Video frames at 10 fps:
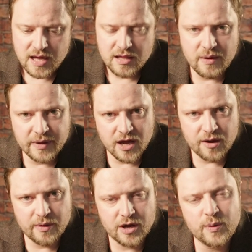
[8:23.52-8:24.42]
there we
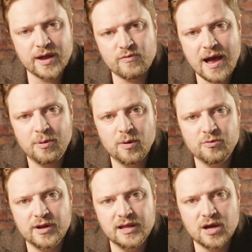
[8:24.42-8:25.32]
go. A quick wrap up
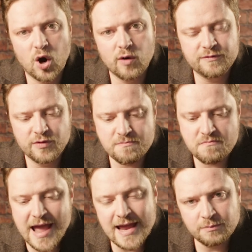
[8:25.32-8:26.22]
really of the
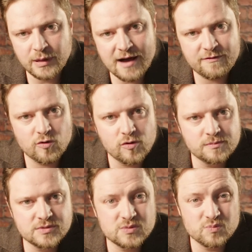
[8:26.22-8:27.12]
main
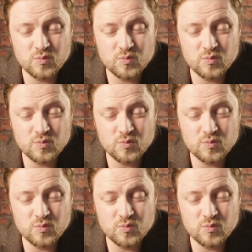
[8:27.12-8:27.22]
platforms,